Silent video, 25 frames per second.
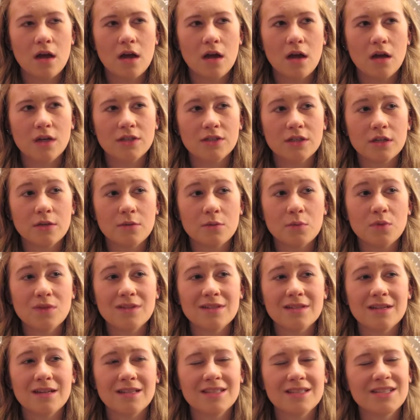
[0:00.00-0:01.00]
I don't
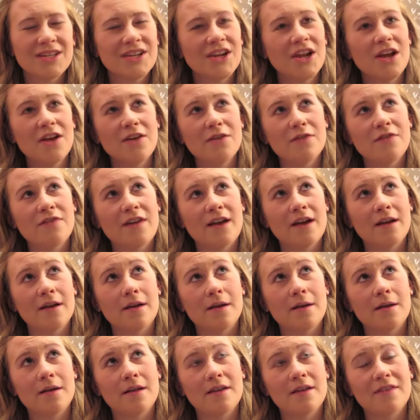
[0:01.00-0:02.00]
know
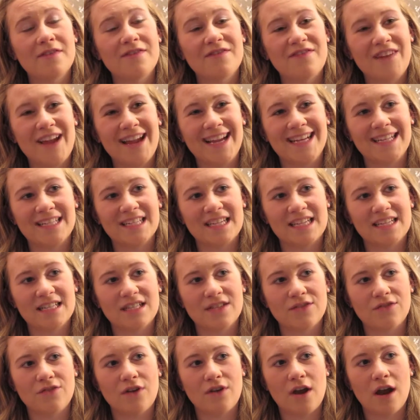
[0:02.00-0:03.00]
if faint is
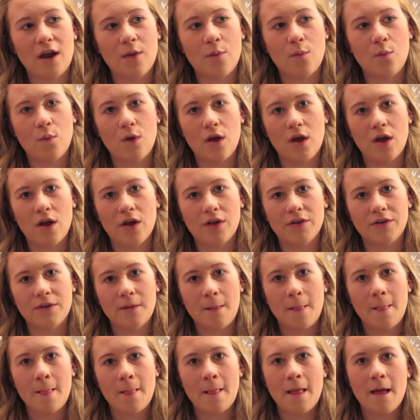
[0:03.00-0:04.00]
the right word,
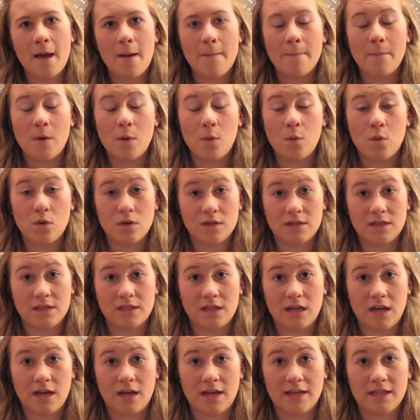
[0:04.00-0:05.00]
but I was
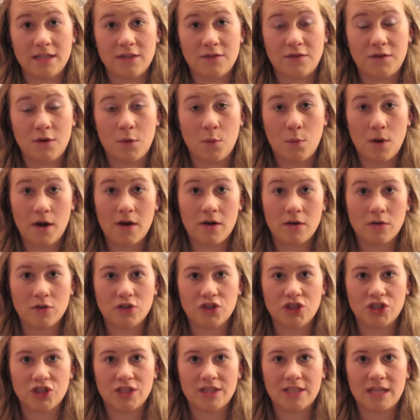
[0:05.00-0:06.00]
starting to feel where I
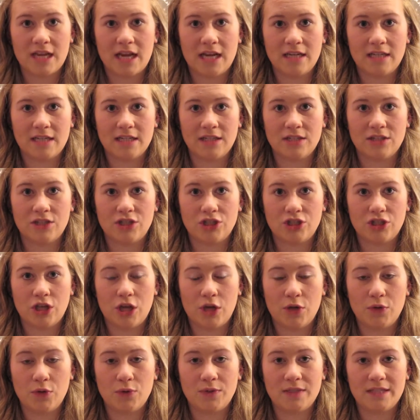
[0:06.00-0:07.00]
was just standing
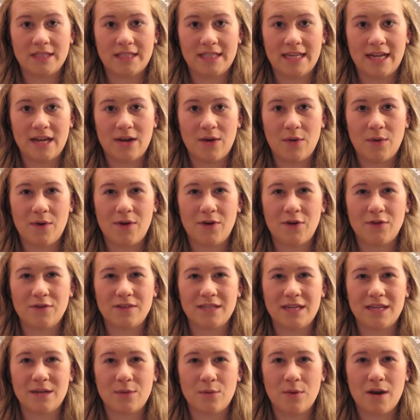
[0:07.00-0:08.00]
so still, and
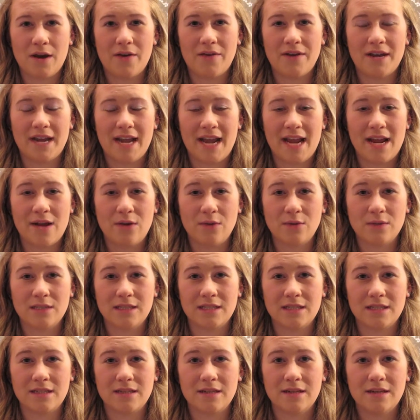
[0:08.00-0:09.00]
obviously wearing heels
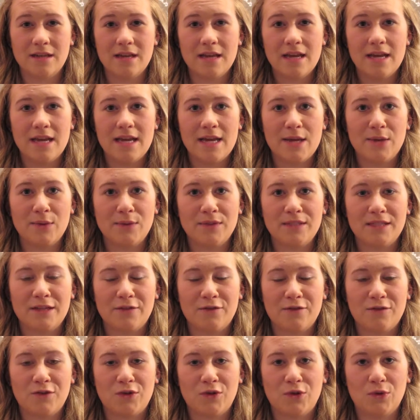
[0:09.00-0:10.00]
it was
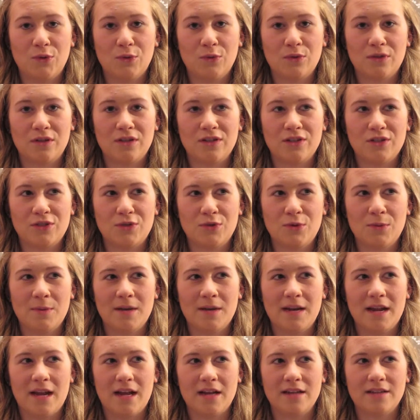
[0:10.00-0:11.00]
difficult because
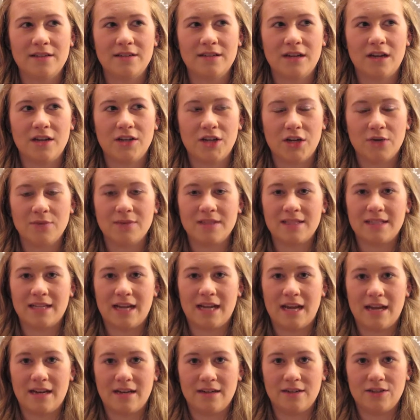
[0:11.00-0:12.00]
normally I don't
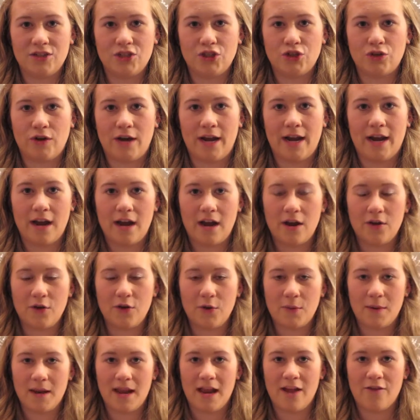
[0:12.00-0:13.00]
stand straight, I
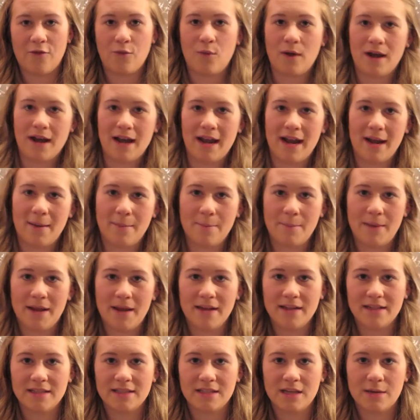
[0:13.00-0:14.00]
always have one leg
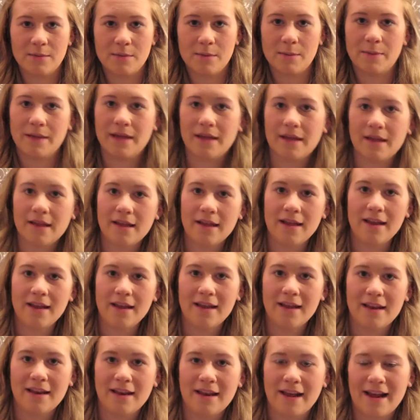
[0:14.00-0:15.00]
bent, so I'm a bit
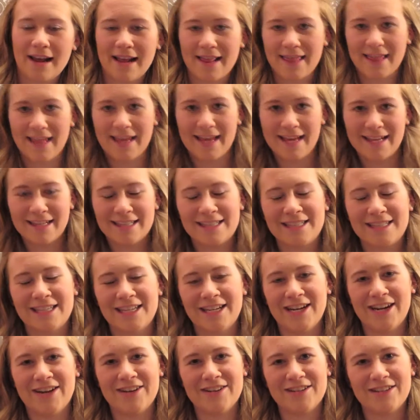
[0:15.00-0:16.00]
like this,
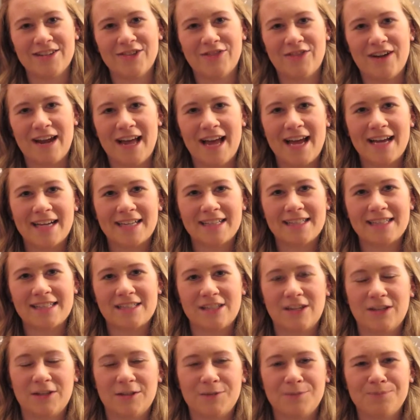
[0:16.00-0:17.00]
you know, to relax.
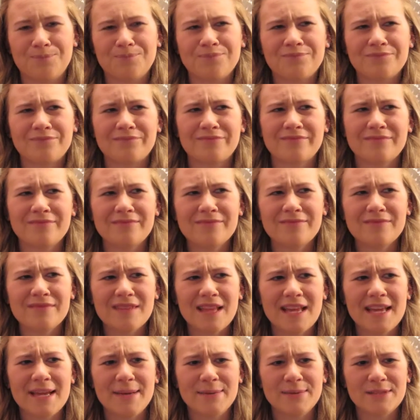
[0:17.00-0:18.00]
So
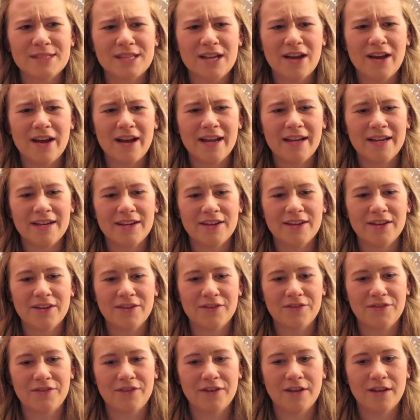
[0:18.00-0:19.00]
it was kind
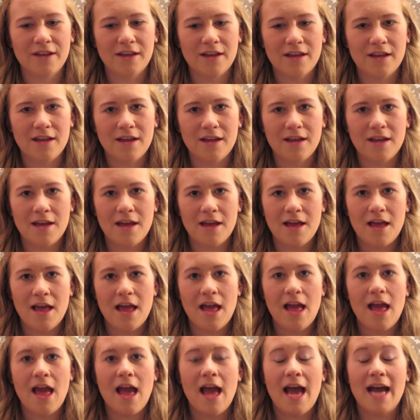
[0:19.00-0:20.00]
of,
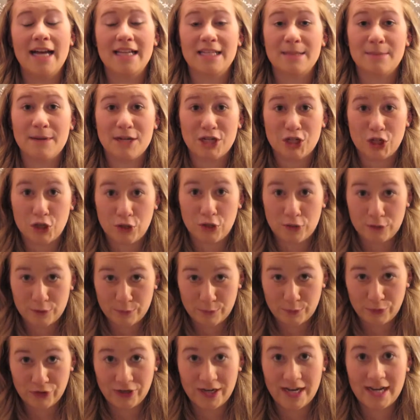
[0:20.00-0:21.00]
had to make sure I was
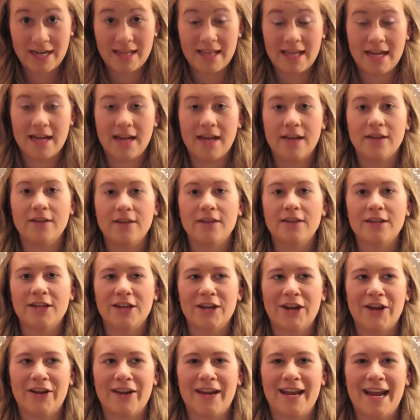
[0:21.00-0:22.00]
breathing and, you
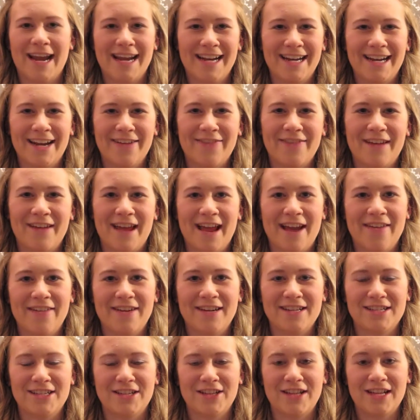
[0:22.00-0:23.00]
know, getting enough air
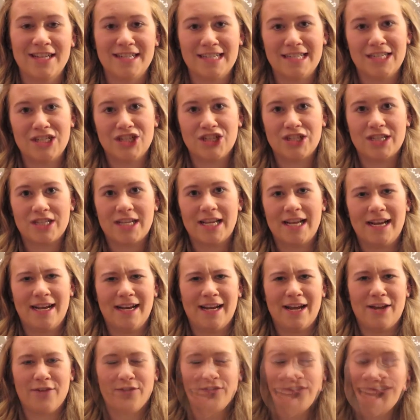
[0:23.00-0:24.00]
in so that I didn't just keel
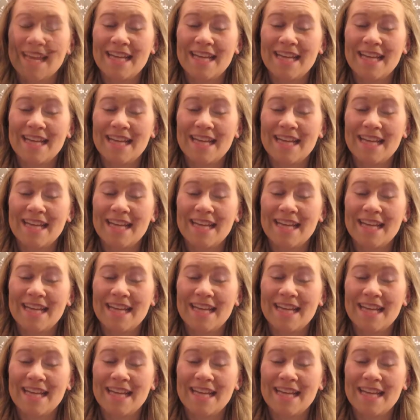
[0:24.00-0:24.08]
over.